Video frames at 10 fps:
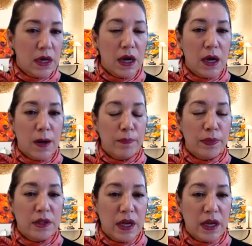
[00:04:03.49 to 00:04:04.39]

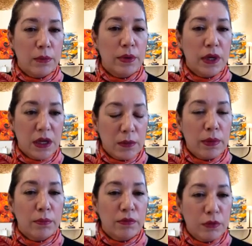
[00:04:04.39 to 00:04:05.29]
to take a peek,
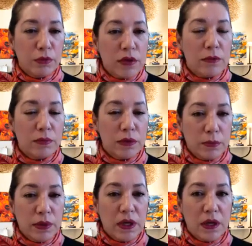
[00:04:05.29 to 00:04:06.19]
but before the
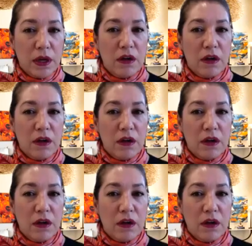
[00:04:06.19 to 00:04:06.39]
big